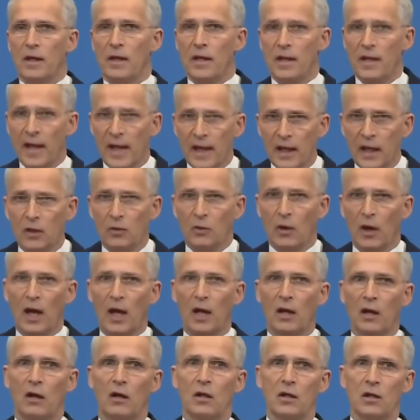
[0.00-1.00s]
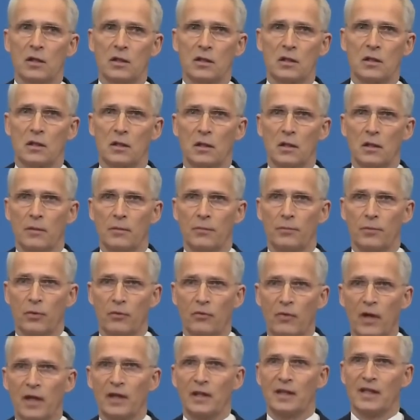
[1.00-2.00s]
NATO allies
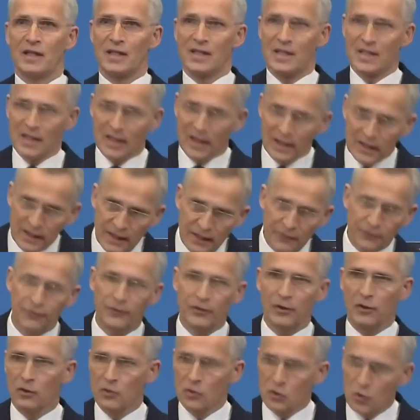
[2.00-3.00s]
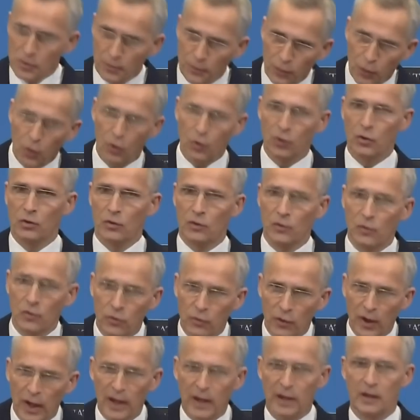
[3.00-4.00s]
provide significant support to
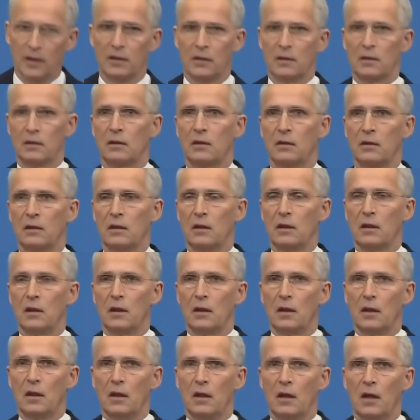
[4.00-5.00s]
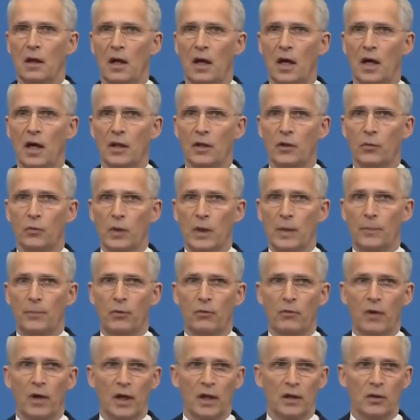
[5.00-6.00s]
Ukraine and we
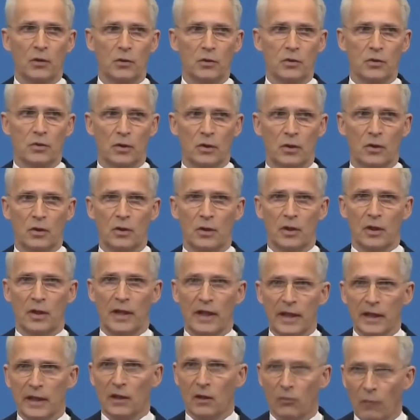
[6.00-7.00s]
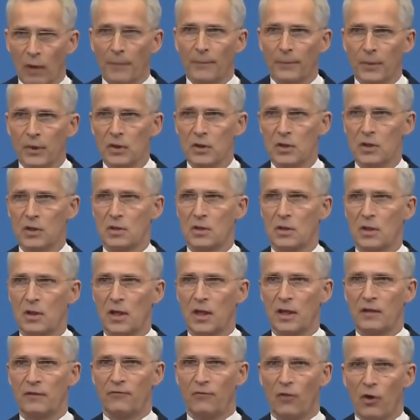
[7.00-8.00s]
provide also lethal weapons,
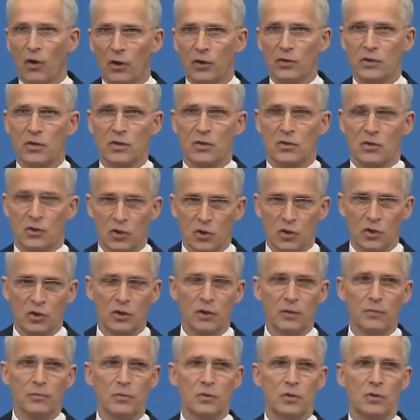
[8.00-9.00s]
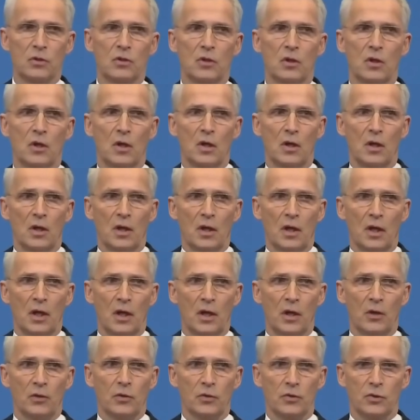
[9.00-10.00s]
advanced systems,
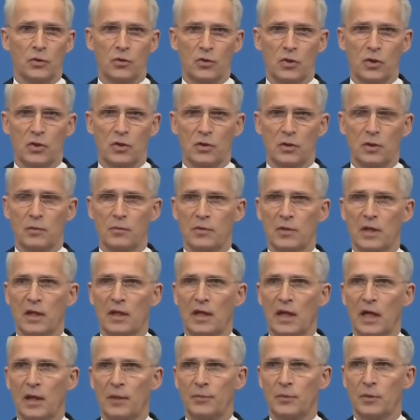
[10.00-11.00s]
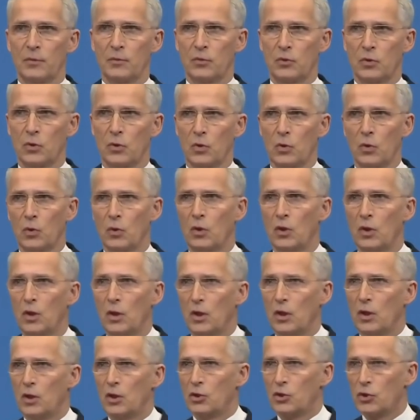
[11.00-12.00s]
uh, and also systems that help them to
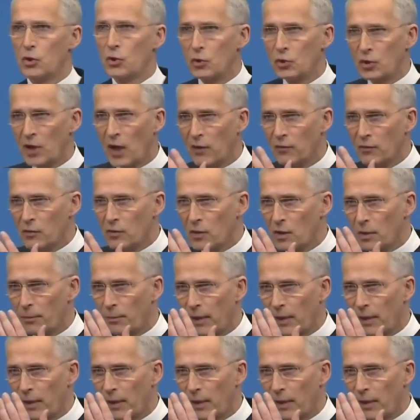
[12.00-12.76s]
shoot down